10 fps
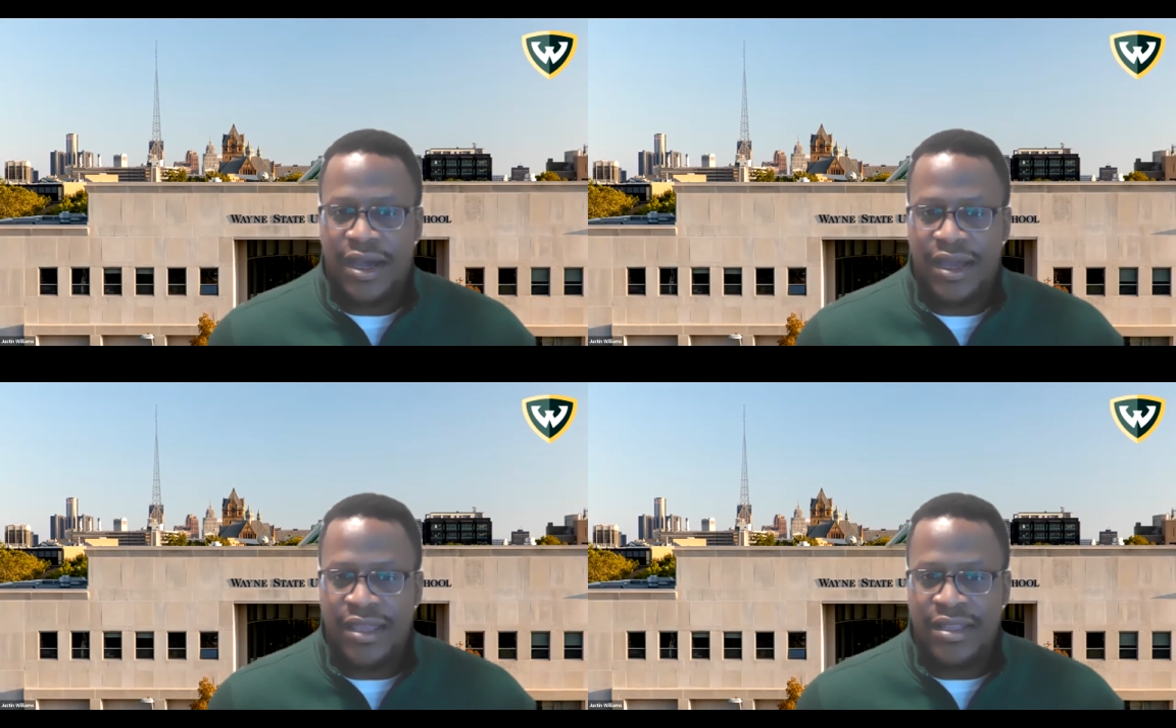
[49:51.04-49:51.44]

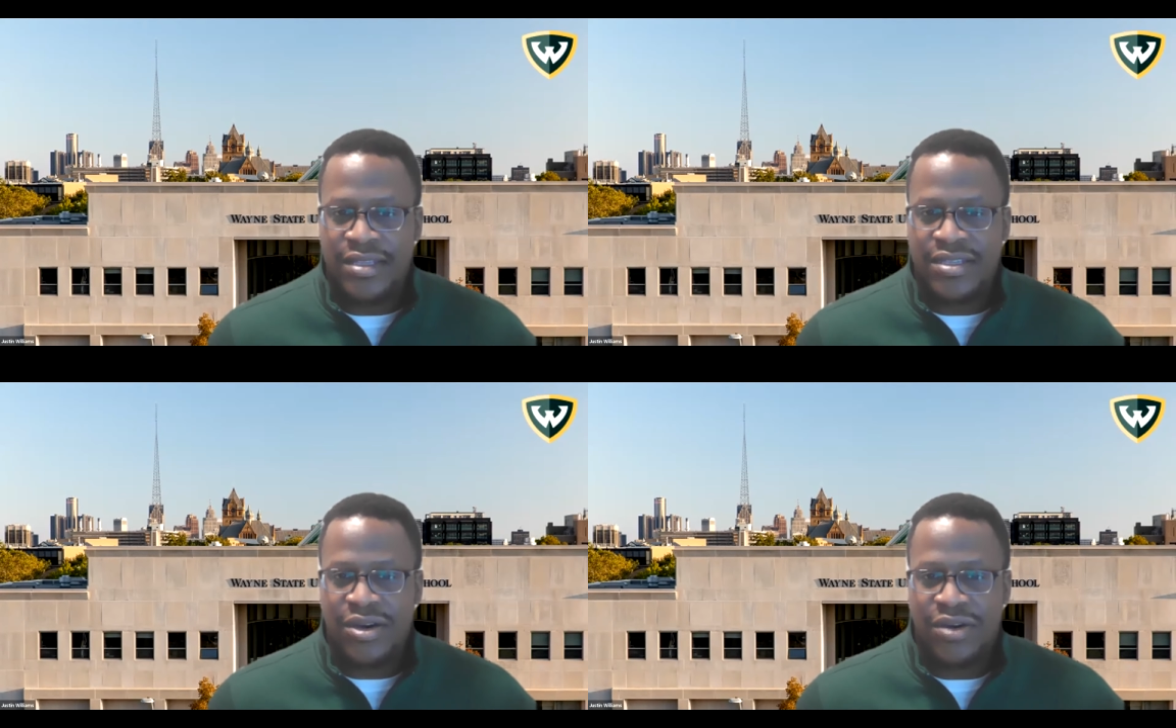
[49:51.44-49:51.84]
In
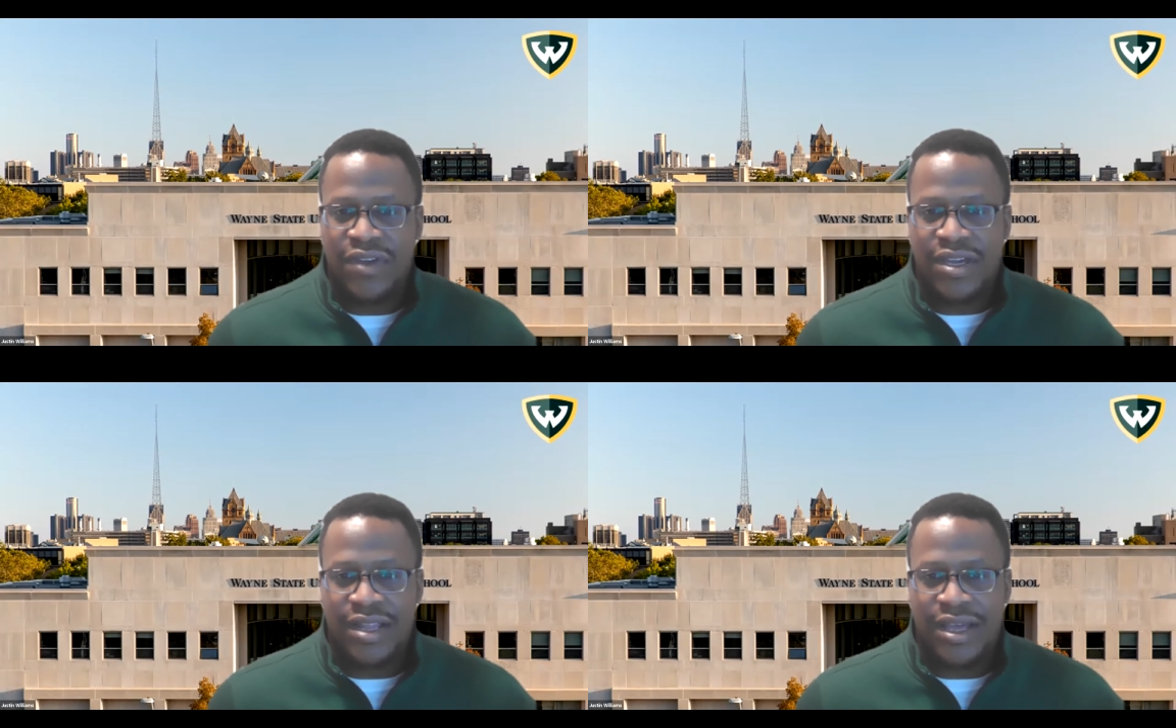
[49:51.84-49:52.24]
this
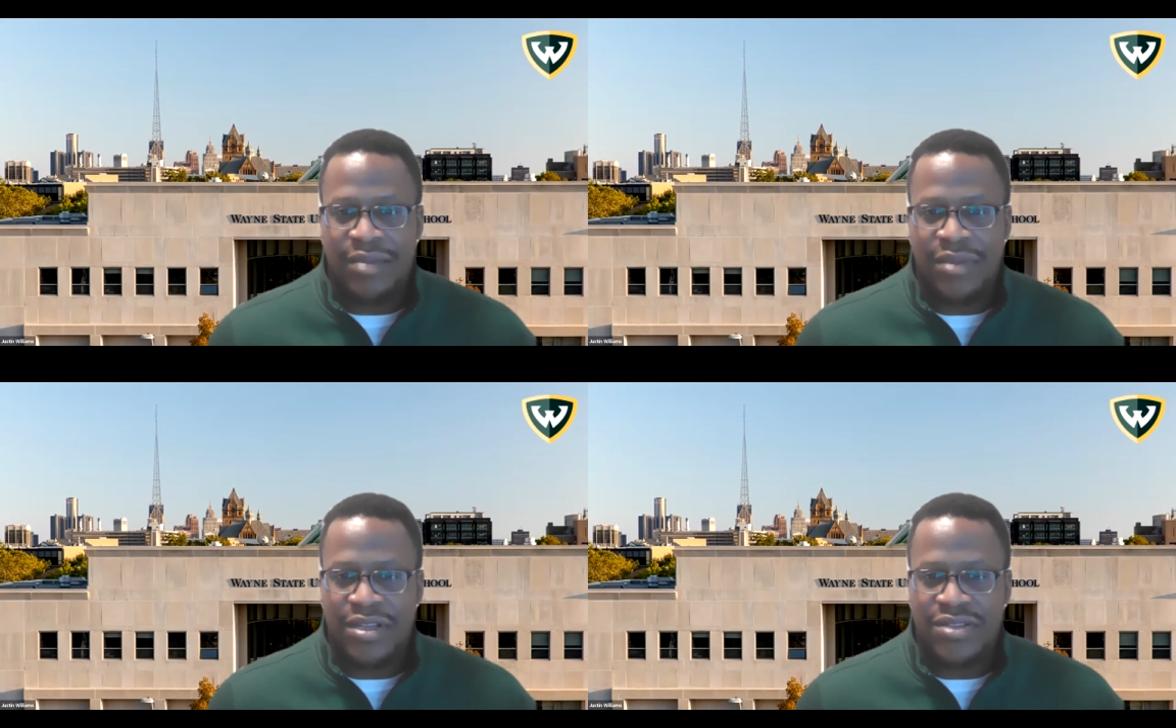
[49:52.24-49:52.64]
COVID
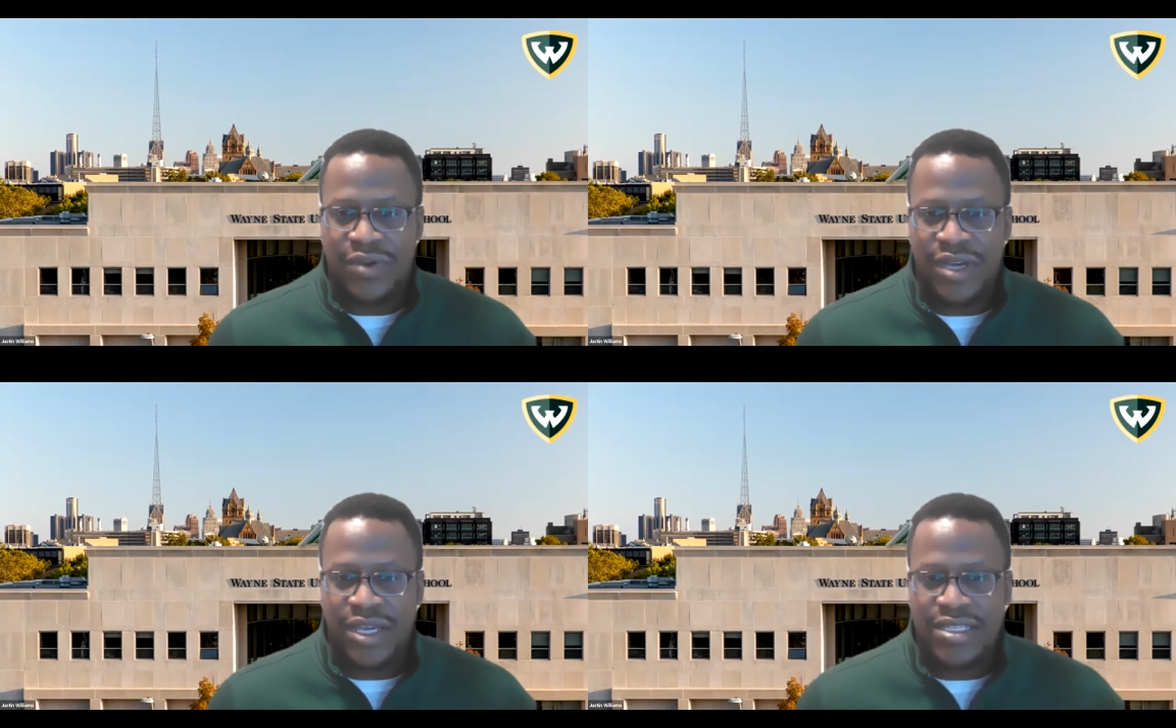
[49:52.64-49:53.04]
climate, is
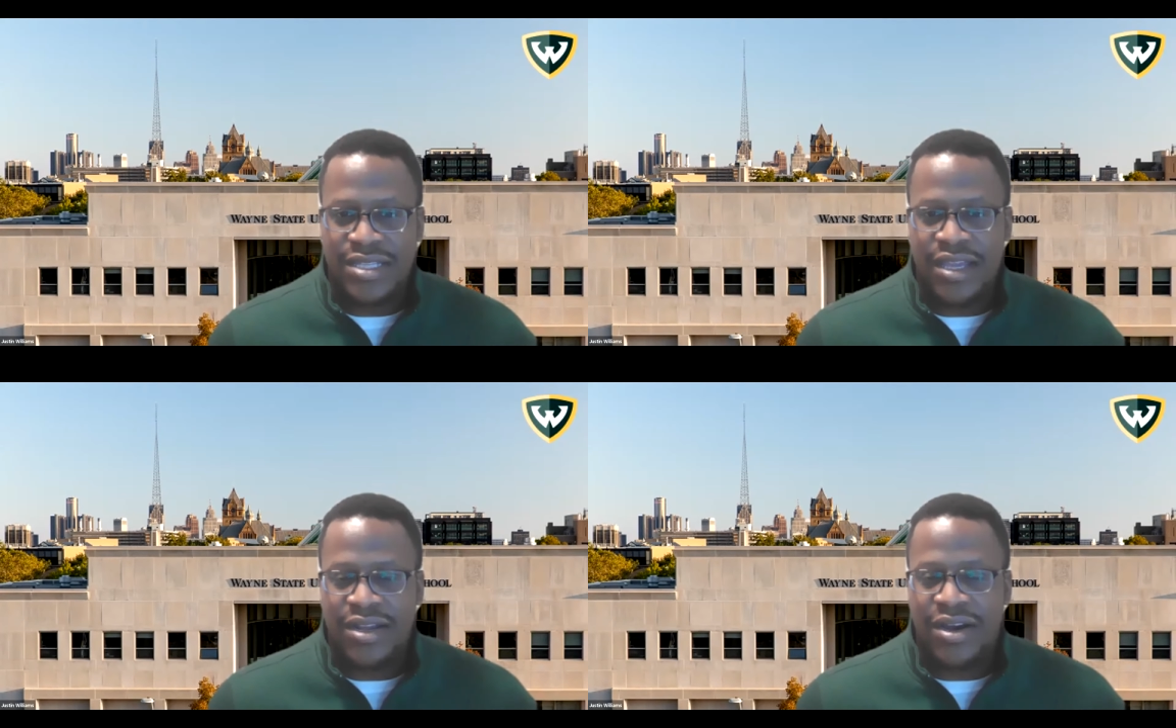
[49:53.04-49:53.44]
Wayne
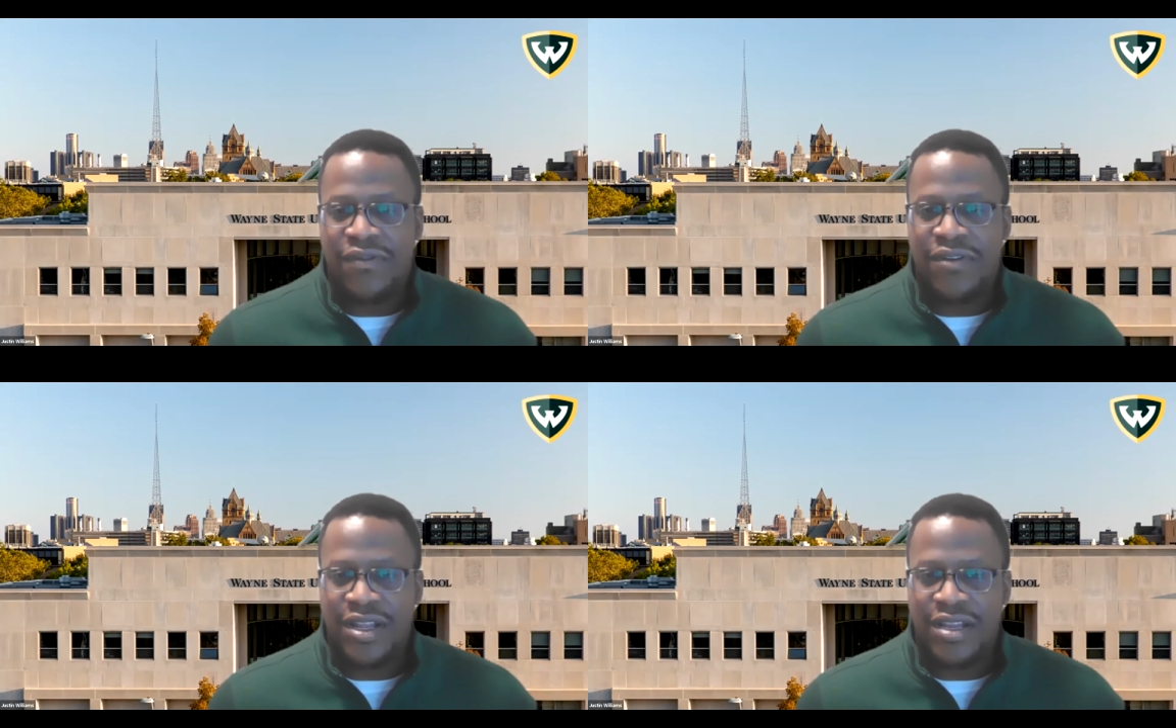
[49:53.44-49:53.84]
State
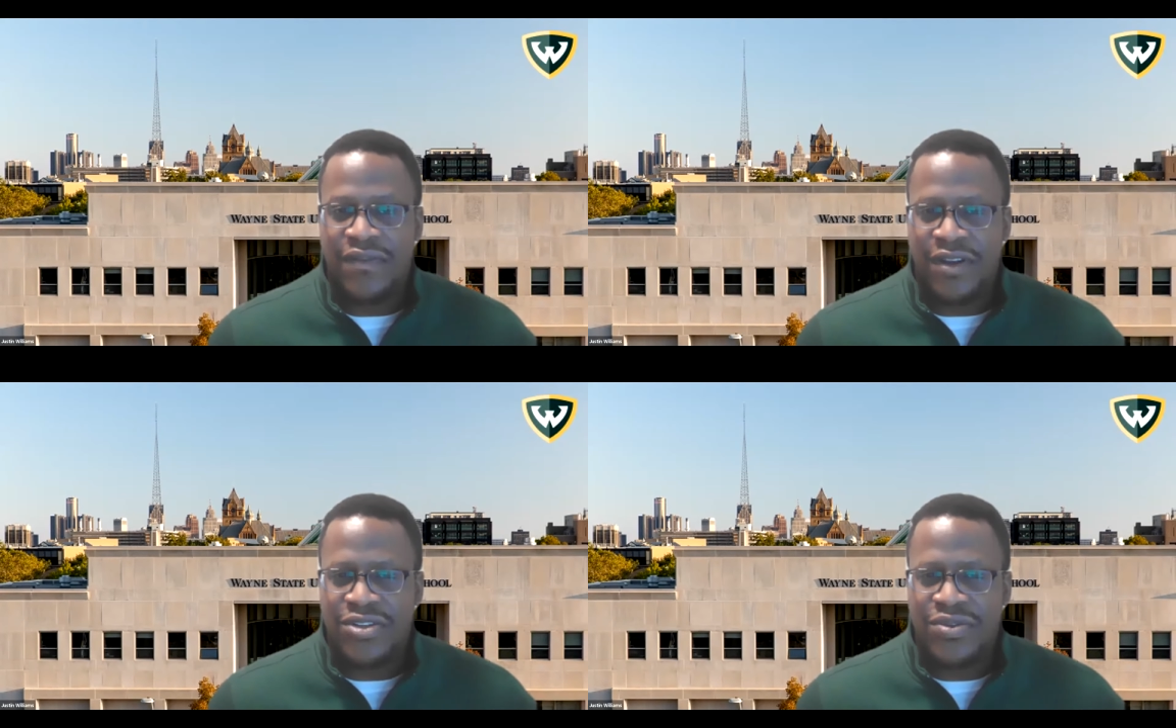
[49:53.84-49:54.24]
offering any
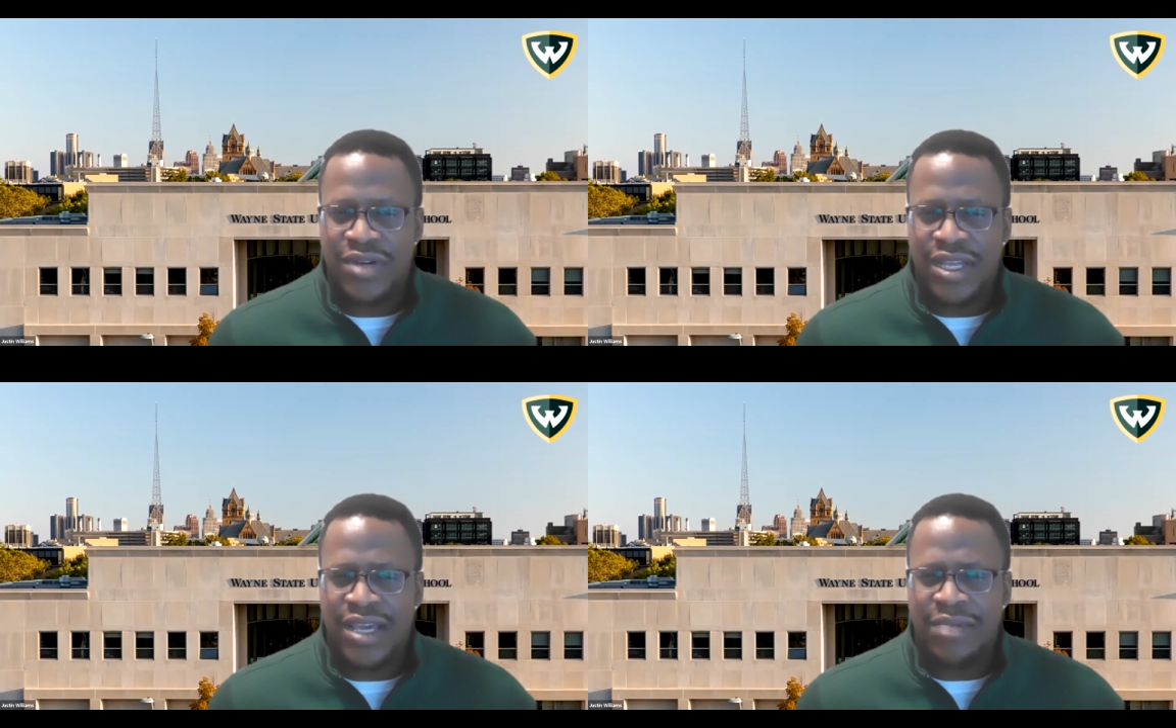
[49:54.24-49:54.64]
virtual
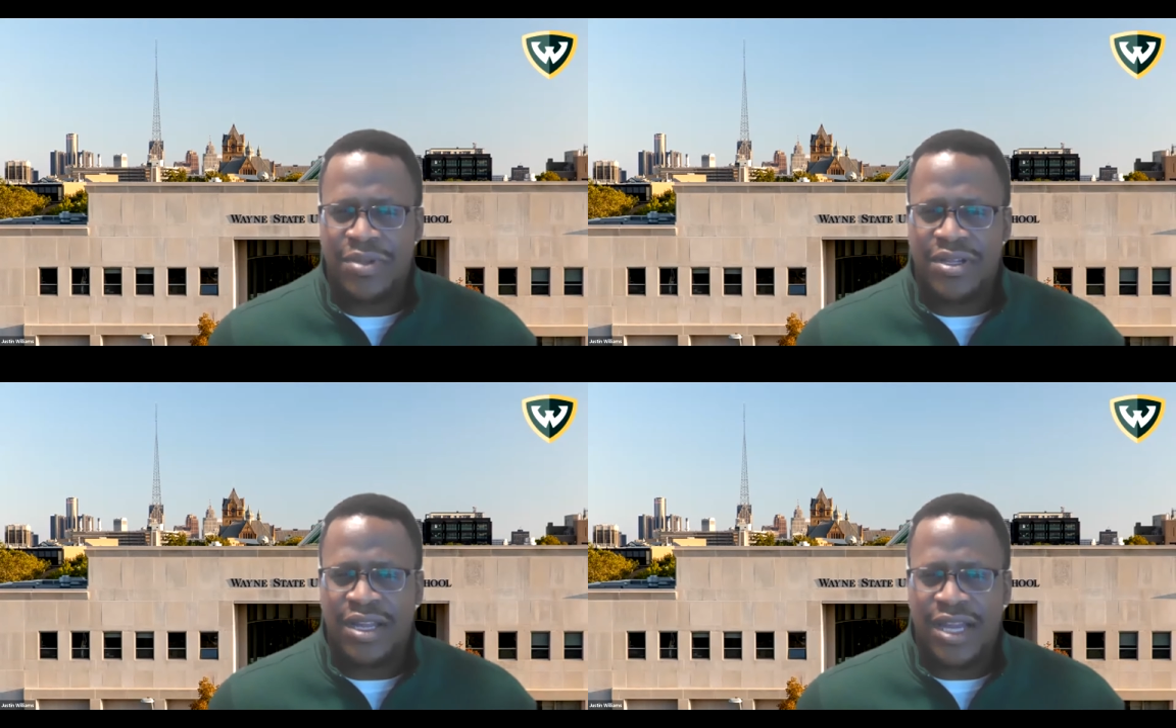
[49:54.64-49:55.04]

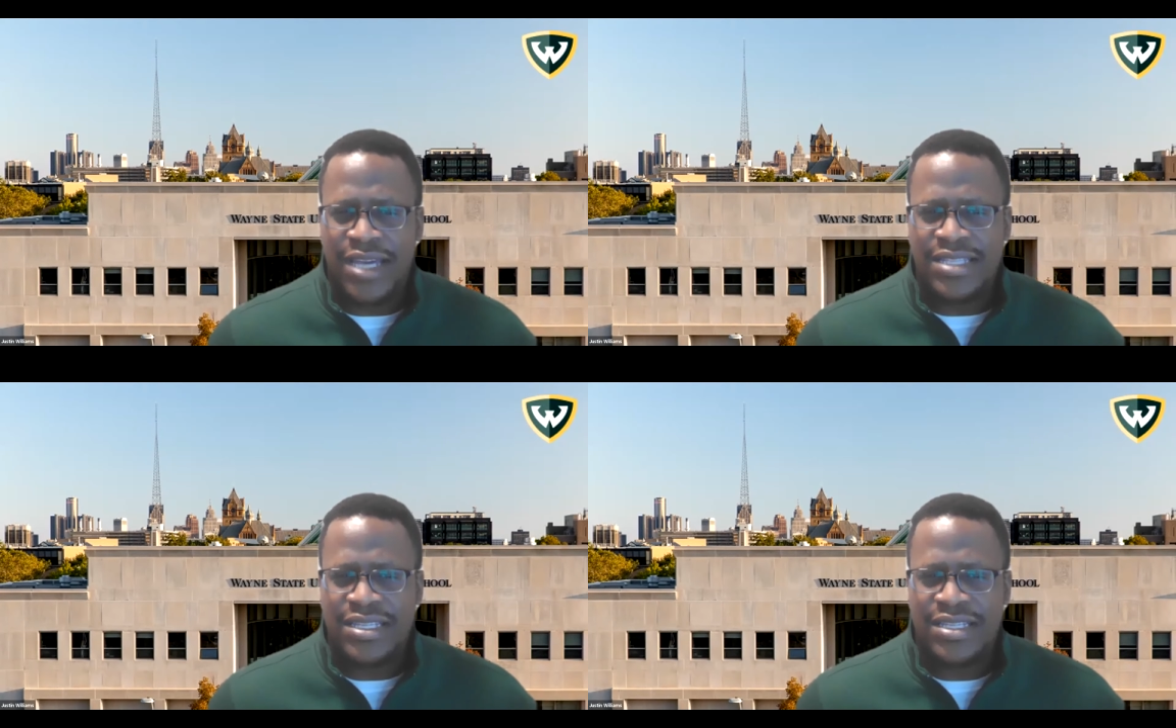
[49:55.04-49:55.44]
campus
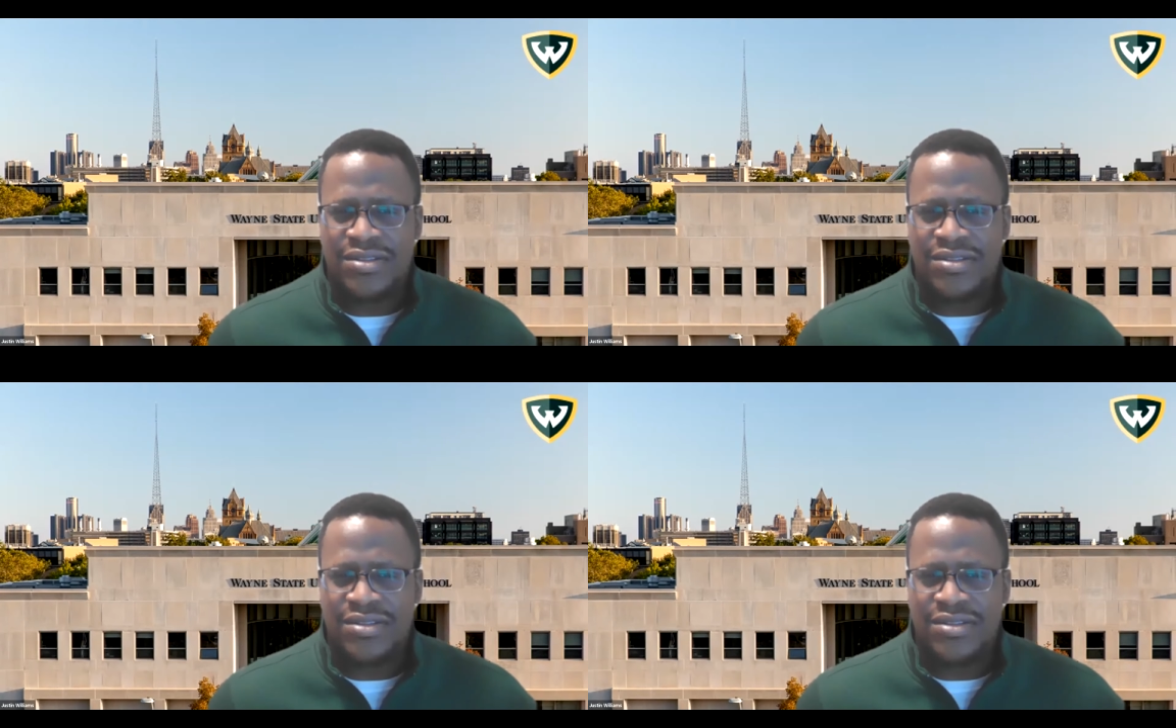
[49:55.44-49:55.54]
classes,